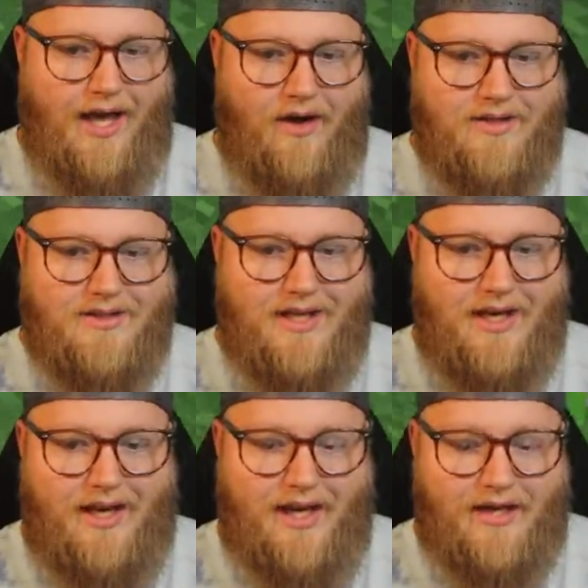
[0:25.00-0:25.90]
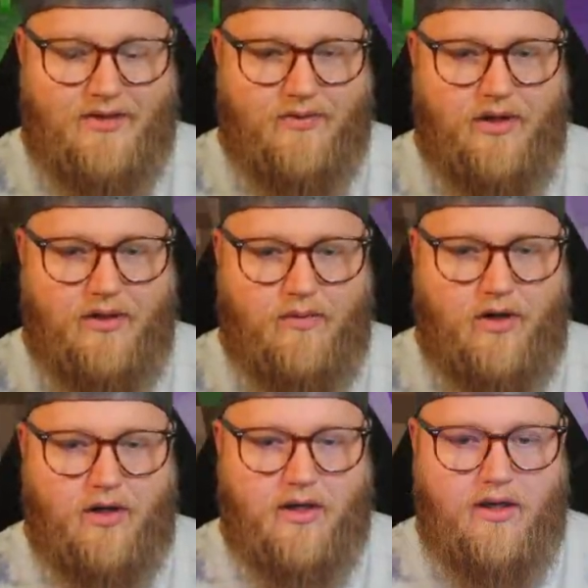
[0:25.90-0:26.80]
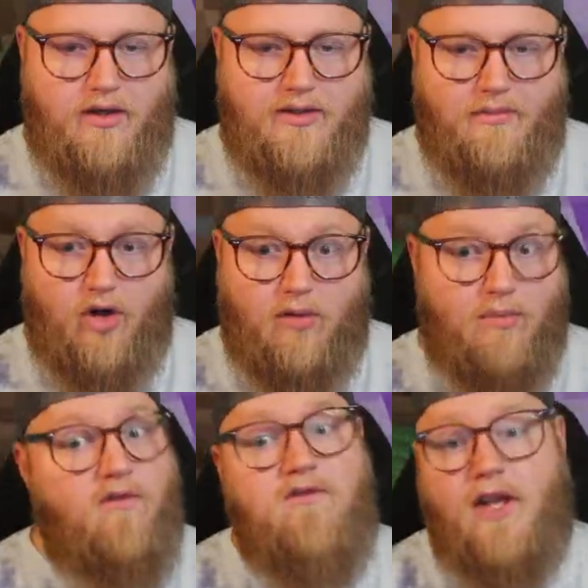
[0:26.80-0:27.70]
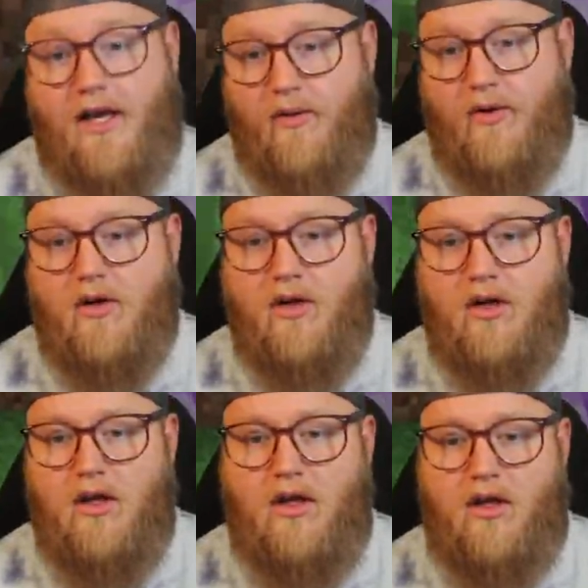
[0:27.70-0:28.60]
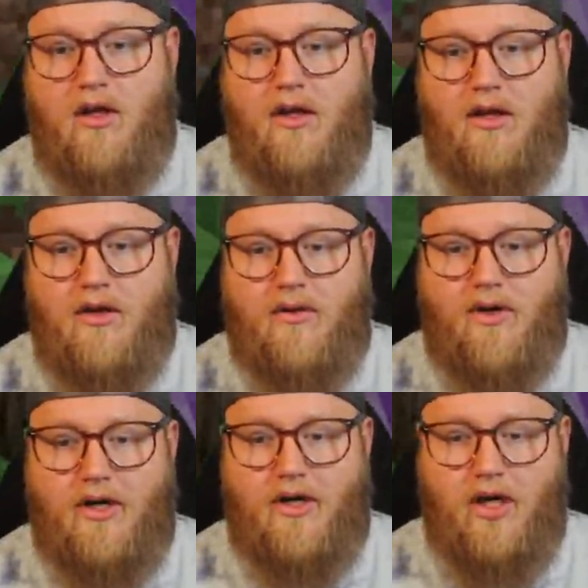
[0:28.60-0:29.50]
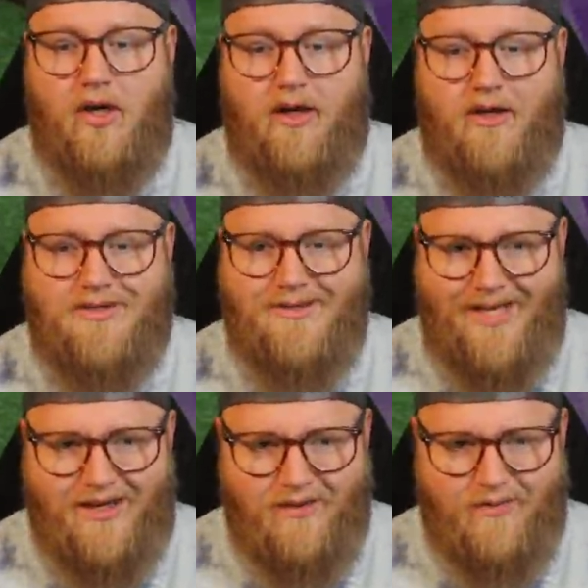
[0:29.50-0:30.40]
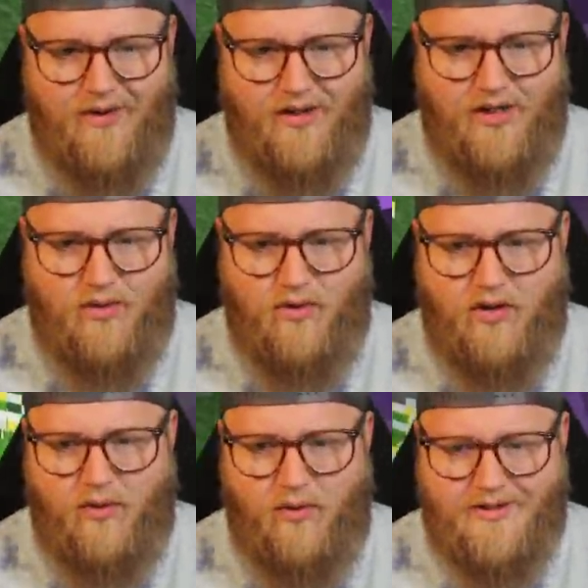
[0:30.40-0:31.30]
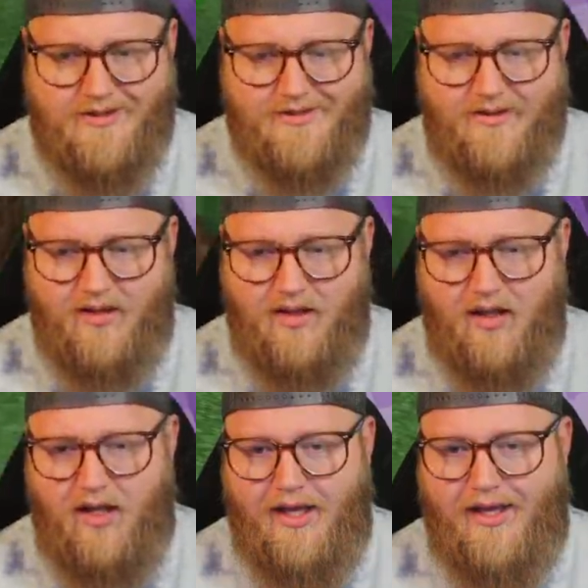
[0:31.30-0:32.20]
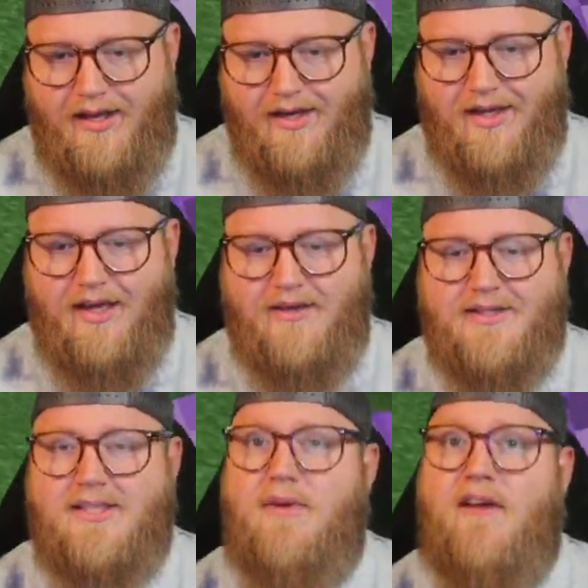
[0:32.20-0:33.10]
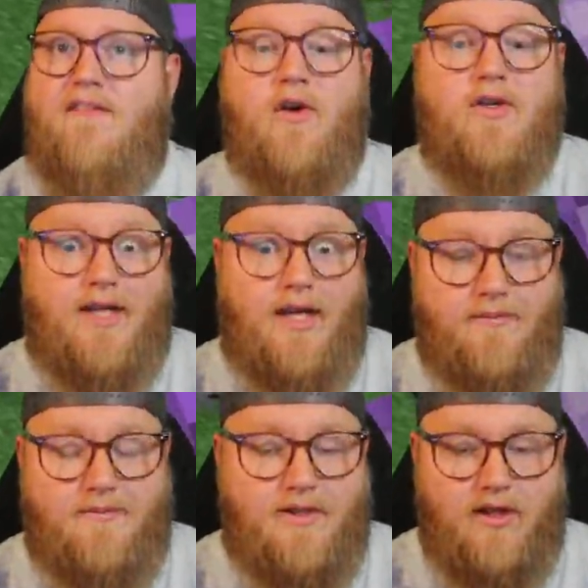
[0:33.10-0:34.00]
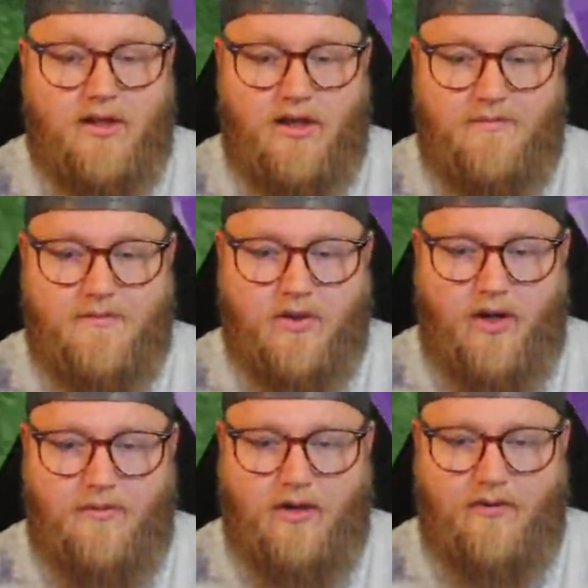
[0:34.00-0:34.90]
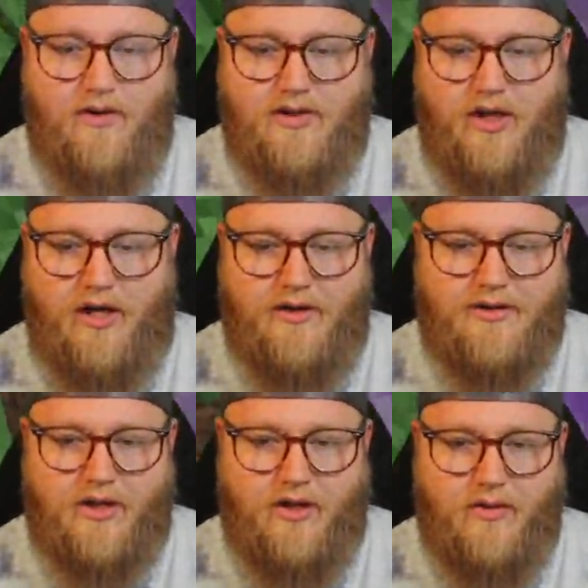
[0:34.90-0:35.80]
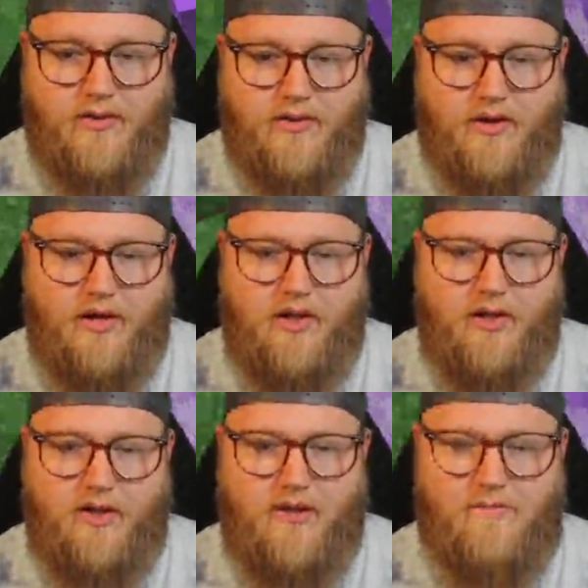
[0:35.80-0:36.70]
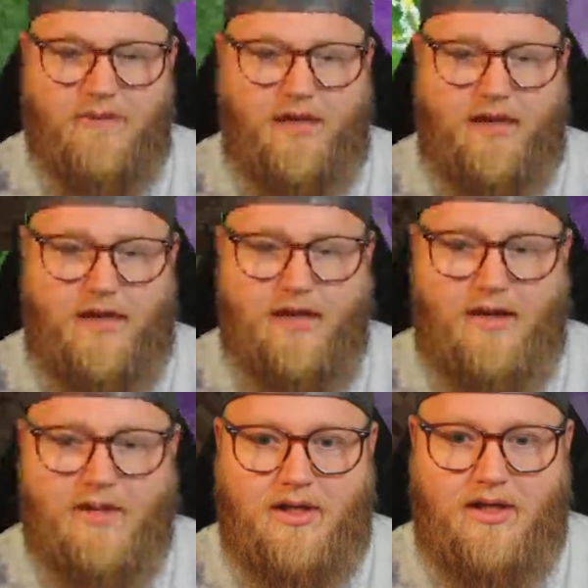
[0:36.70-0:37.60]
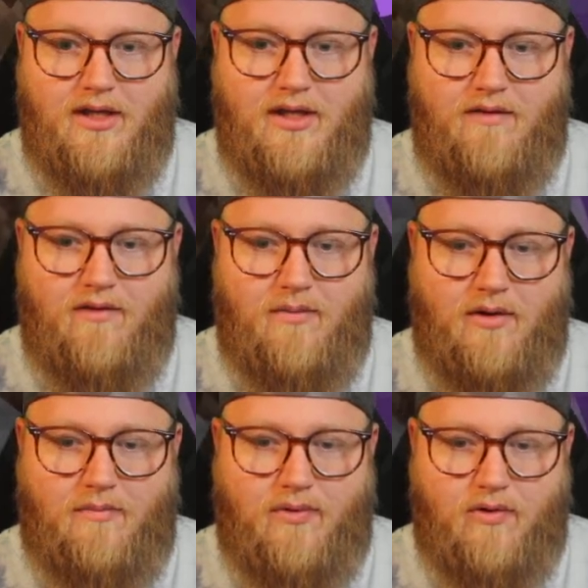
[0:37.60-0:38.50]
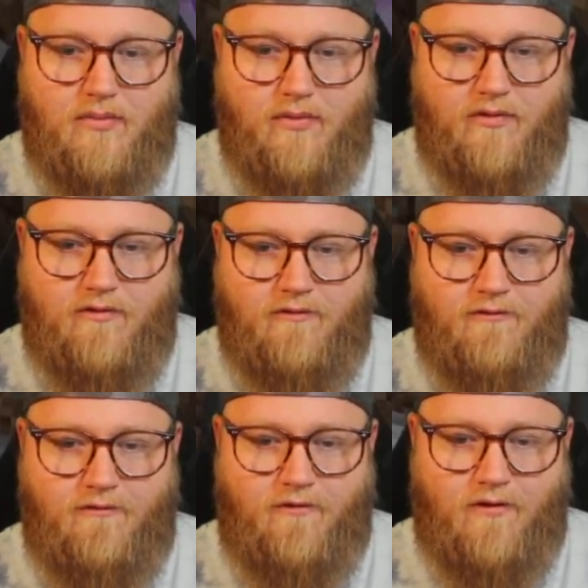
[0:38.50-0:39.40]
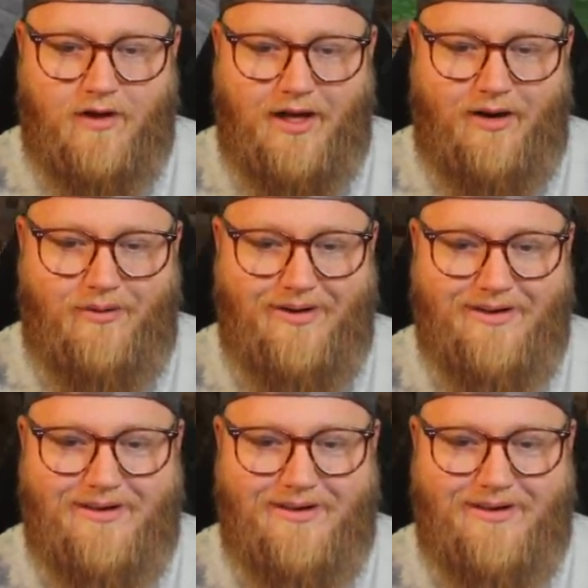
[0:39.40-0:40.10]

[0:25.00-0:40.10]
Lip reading: does that actually work? Here's a purple flower. Where did he go? They also make a really cool noise. And again, this is my first time seeing them, so I'm not really sure how this goes. But I'm gonna give him a purple flower?